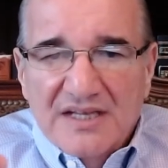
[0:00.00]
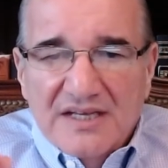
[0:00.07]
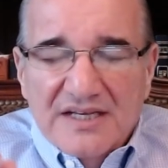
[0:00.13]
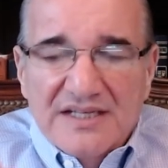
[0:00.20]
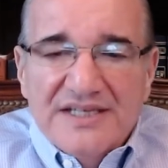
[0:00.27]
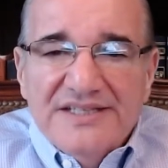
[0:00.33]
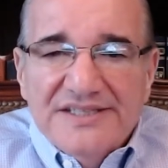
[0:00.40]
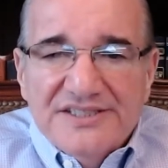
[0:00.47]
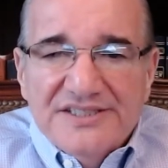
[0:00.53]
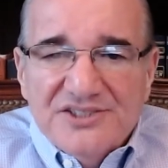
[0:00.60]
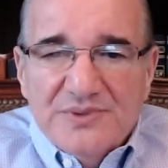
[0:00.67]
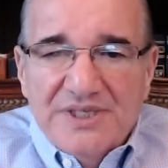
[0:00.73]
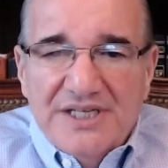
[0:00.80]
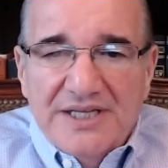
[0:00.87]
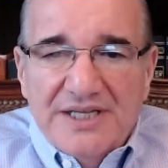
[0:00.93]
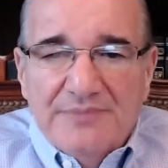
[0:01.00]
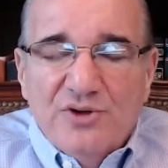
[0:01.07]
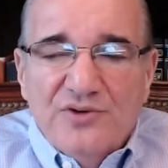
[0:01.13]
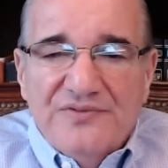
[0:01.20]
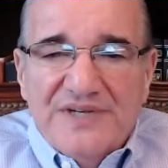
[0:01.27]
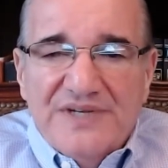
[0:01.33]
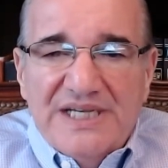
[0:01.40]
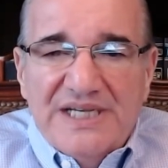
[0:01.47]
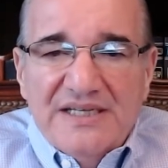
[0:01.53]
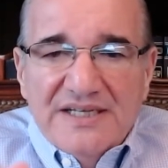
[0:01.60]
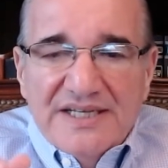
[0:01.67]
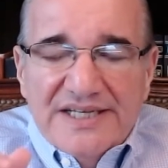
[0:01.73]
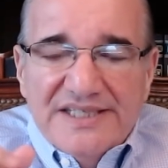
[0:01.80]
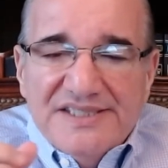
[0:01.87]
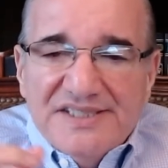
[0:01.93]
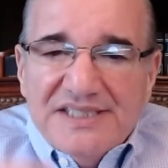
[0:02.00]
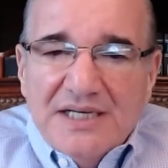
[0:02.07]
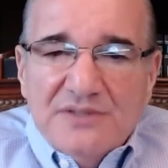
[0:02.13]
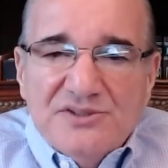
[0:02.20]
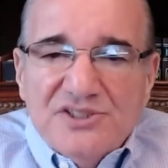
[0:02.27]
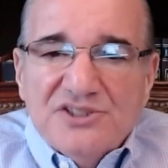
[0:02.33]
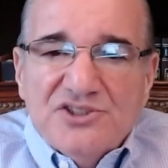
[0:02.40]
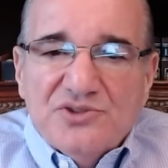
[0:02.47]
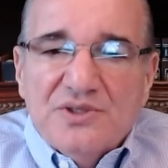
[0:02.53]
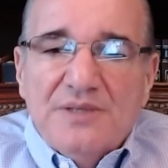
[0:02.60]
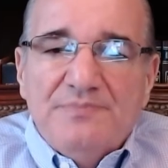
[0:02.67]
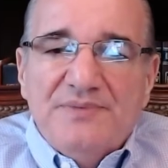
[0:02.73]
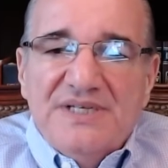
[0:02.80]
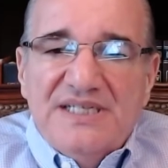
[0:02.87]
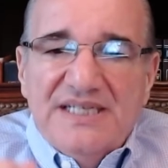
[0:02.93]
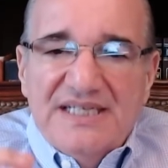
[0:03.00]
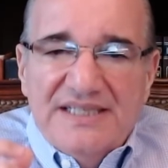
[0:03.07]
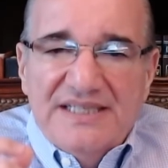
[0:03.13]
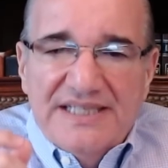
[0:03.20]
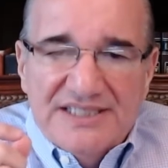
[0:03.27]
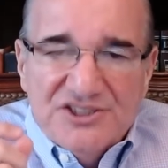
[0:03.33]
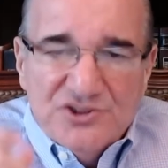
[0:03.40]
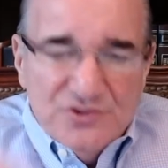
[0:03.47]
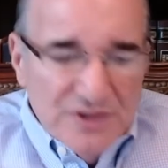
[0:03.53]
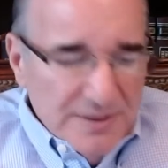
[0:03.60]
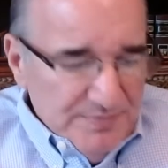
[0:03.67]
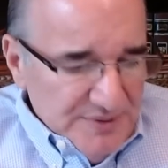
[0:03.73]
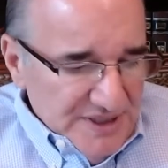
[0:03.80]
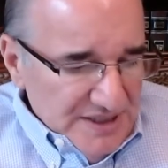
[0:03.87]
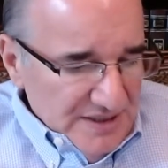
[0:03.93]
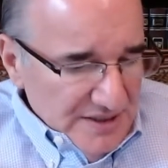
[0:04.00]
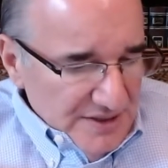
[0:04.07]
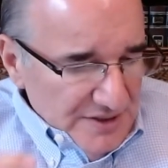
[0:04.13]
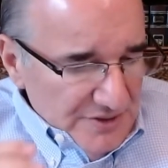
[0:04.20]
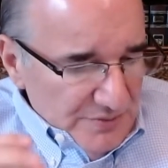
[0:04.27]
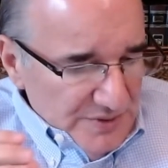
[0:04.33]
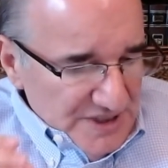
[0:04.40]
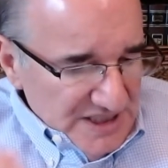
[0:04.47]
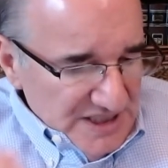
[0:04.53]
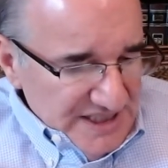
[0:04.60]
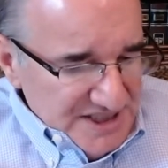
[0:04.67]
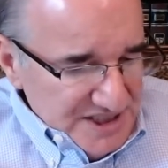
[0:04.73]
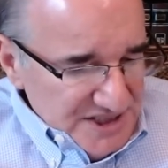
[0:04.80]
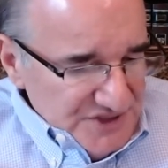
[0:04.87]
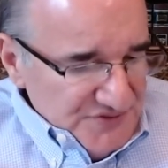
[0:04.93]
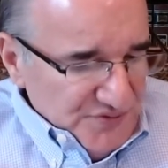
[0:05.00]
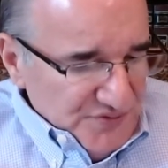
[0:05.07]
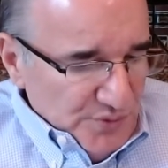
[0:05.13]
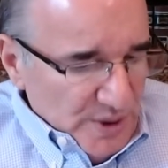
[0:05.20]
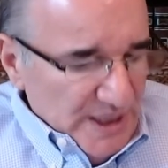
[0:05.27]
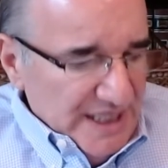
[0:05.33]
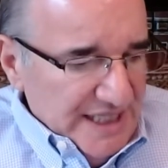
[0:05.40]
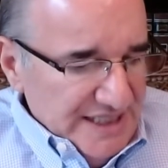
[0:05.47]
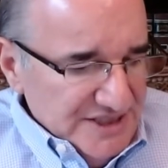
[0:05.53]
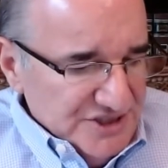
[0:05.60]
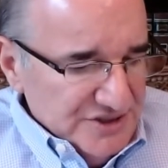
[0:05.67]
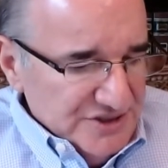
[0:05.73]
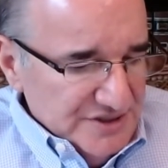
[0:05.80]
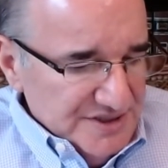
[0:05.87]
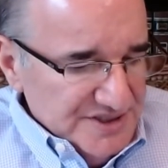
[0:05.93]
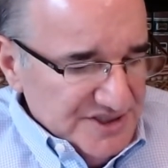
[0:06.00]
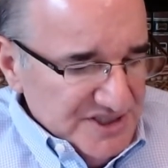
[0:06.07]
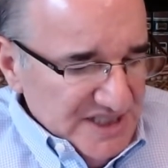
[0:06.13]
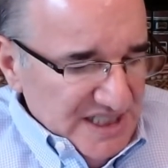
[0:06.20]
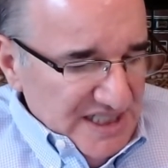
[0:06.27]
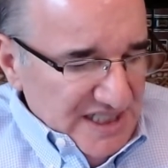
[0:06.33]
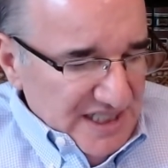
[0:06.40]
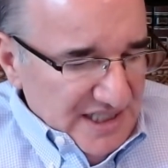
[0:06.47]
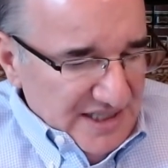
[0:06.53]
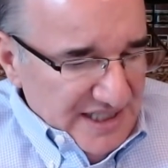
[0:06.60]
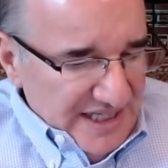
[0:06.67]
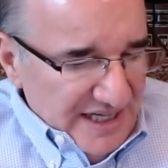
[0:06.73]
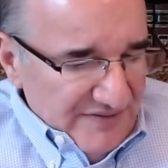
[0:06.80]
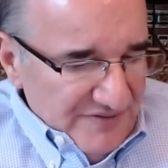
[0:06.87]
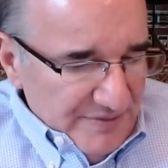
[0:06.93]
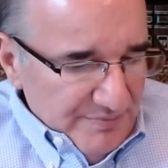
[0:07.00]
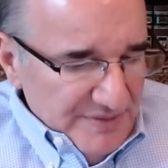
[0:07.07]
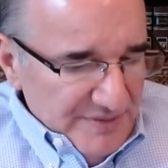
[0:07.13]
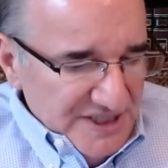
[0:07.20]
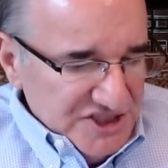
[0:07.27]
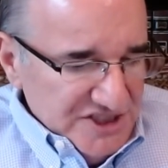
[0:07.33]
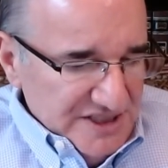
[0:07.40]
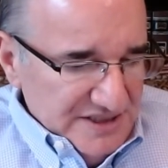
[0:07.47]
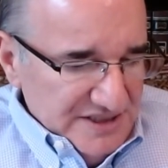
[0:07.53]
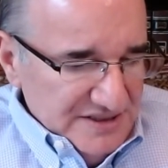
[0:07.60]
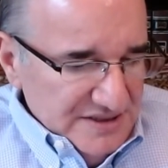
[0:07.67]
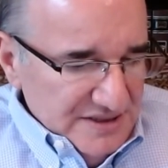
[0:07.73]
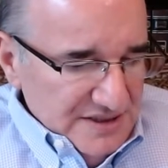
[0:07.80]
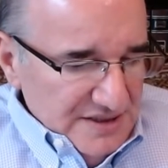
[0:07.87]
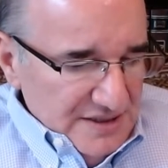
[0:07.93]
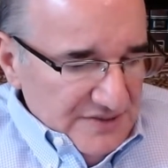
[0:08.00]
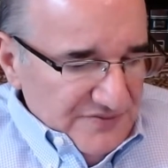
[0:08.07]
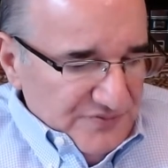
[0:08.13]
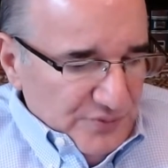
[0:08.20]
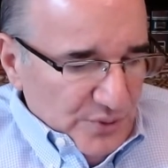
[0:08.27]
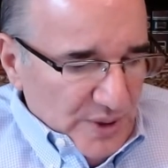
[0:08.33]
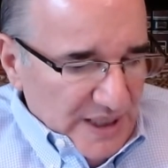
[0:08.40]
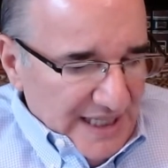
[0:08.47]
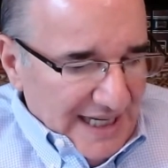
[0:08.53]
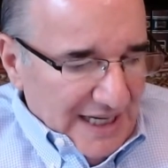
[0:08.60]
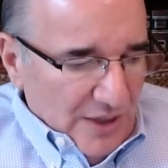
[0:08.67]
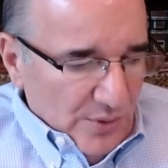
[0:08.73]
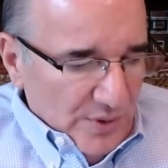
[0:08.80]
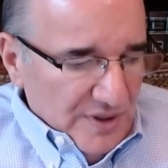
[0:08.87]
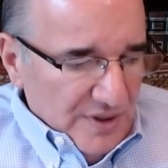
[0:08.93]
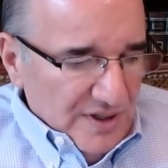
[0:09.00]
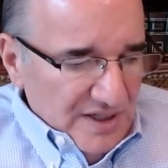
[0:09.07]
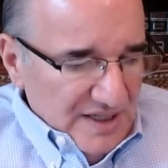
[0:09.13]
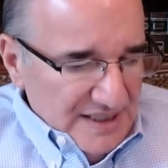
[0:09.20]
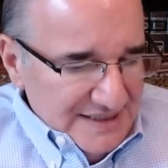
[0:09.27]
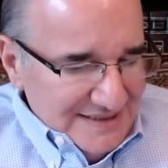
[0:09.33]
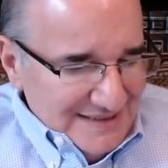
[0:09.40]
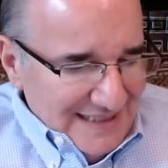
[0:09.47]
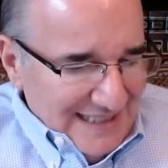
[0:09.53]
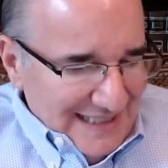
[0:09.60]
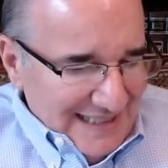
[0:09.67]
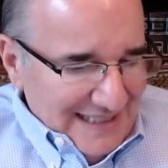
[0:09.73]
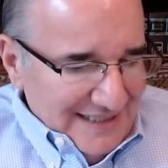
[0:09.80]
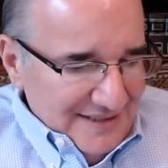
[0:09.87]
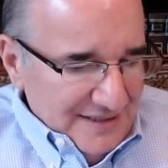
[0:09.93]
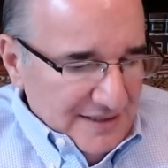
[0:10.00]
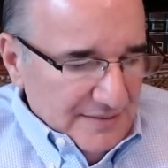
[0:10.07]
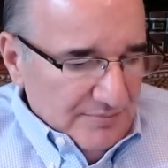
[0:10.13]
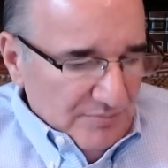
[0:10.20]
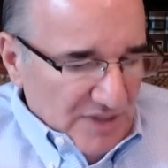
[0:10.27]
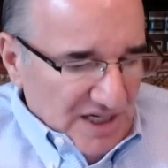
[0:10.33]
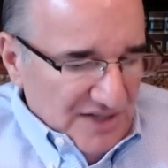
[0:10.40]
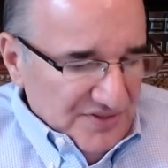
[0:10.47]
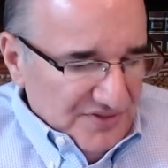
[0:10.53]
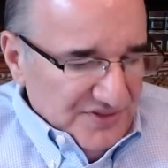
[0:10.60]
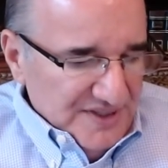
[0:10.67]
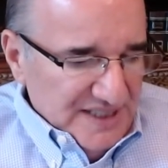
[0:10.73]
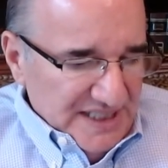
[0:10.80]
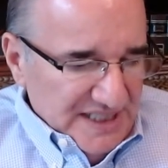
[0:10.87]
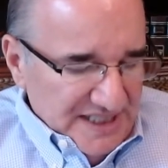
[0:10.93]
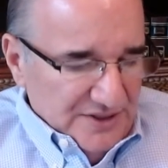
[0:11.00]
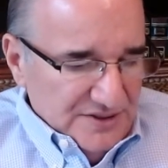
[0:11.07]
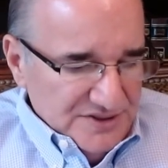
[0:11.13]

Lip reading: And in this 3D movie, he sounds a trumpet, and that trumpet releases four angels, and they have a mission for an hour, a day, a month, and a year.